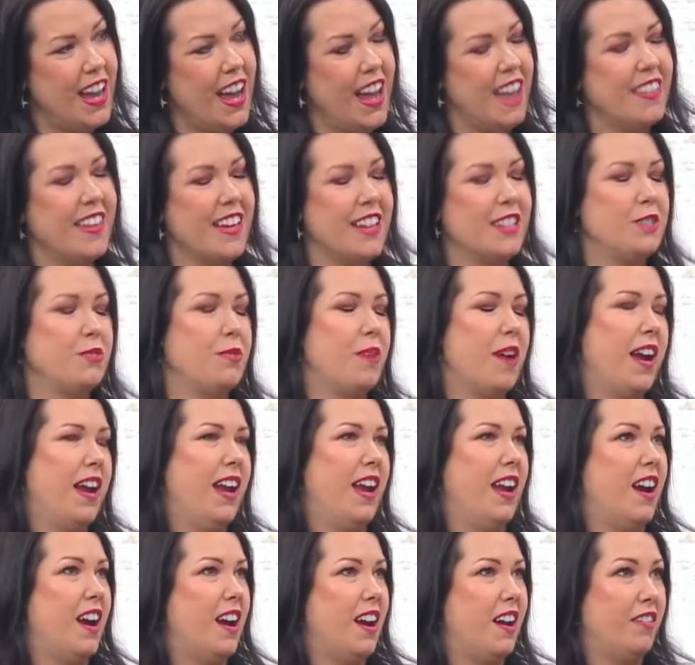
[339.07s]
And that's
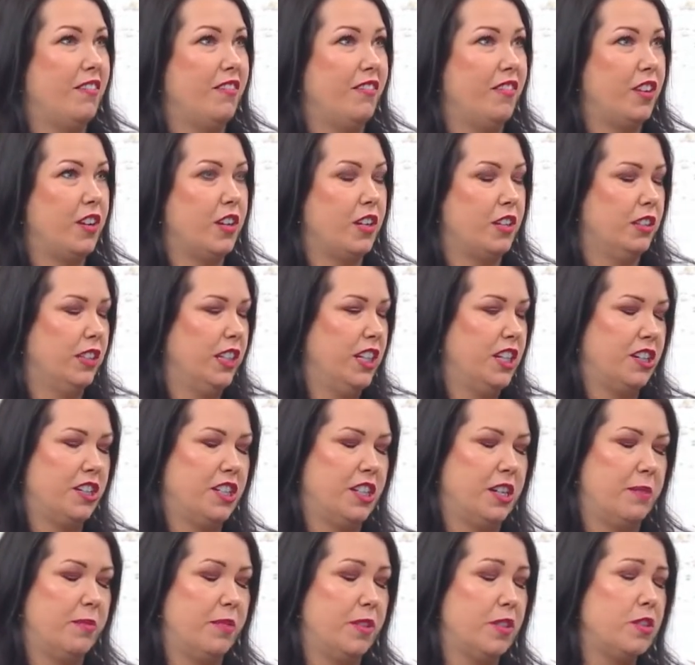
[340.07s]
why um, good
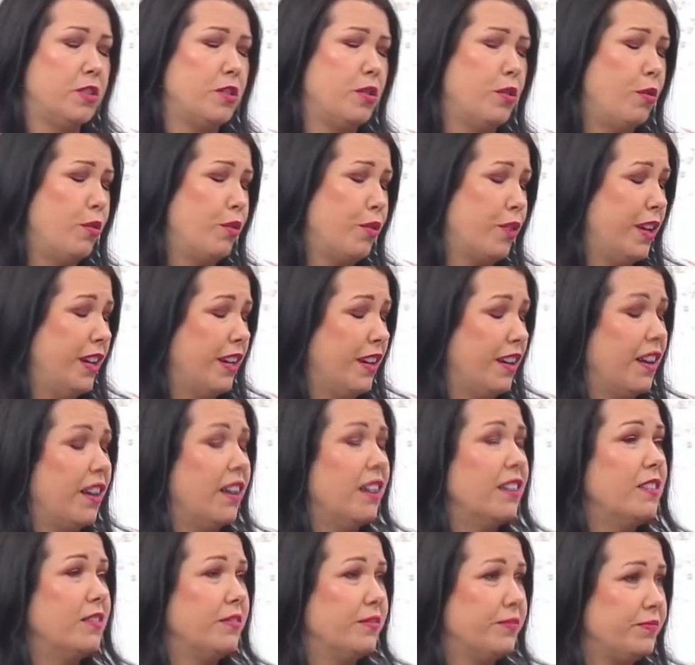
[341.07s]
leadership is so
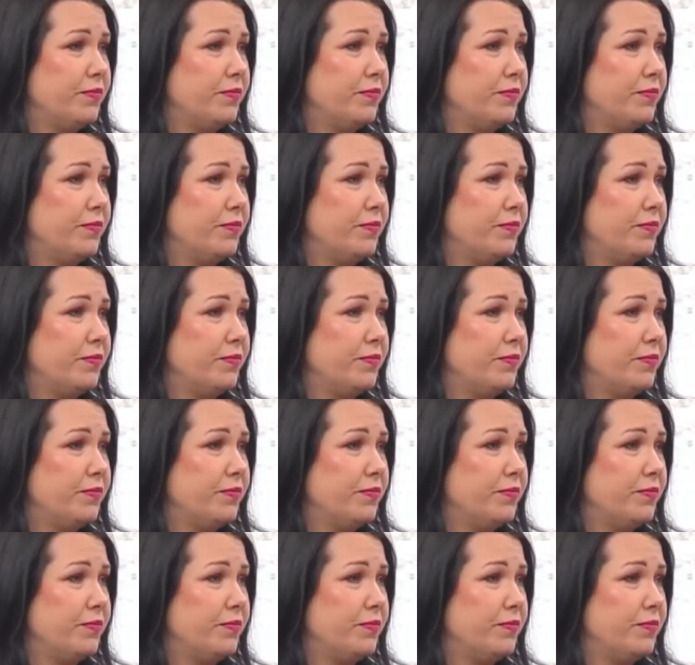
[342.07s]
critical.